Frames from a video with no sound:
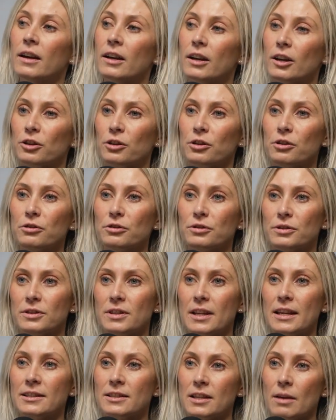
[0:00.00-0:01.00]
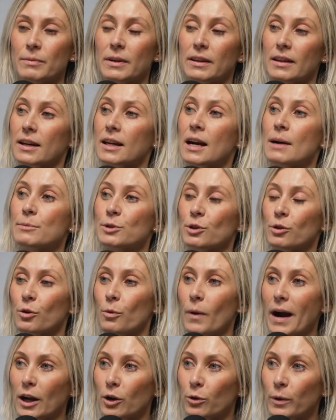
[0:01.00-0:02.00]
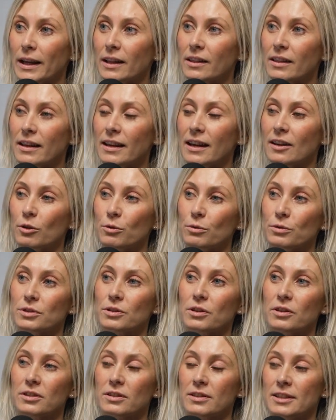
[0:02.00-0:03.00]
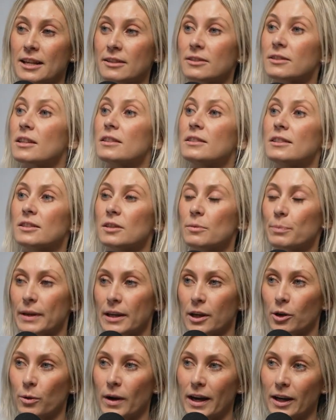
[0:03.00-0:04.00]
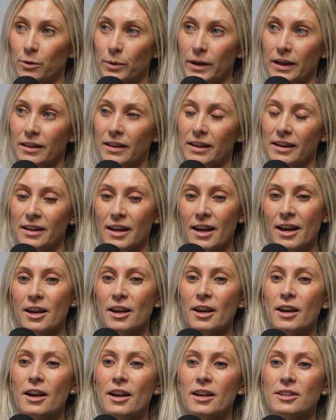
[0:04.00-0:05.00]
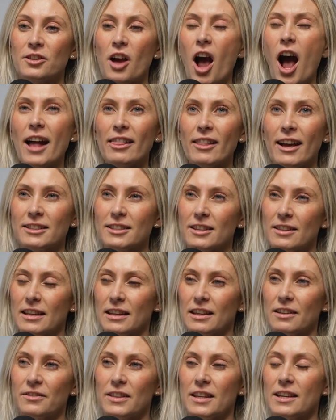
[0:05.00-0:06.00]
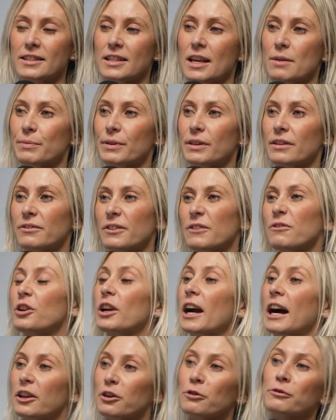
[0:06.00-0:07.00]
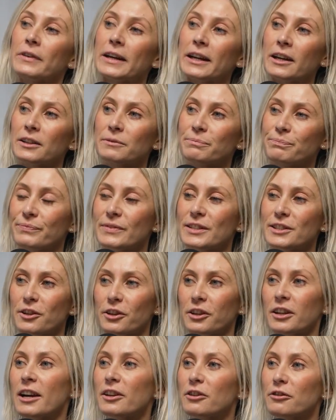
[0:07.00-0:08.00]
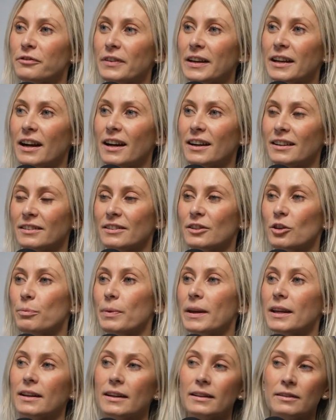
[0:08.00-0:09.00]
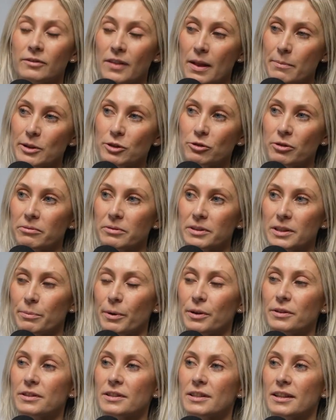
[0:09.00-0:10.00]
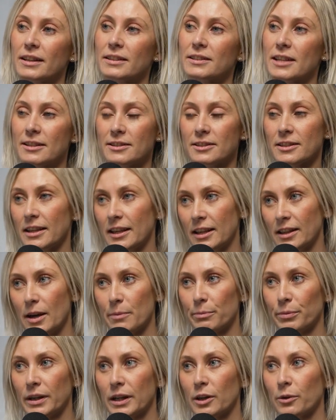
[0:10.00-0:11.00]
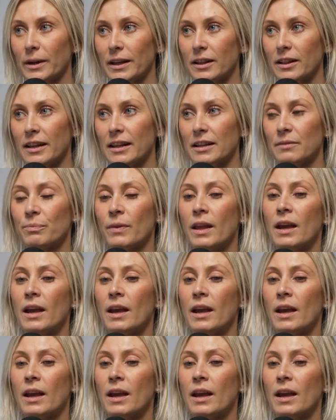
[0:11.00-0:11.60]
Acute is something that comes on quite quickly and it also tends to disappear quite quickly. So I like to think of the example of if you cut your finger. So you cut your finger, there'll be an inflammatory response and it tends to heal up pretty quickly.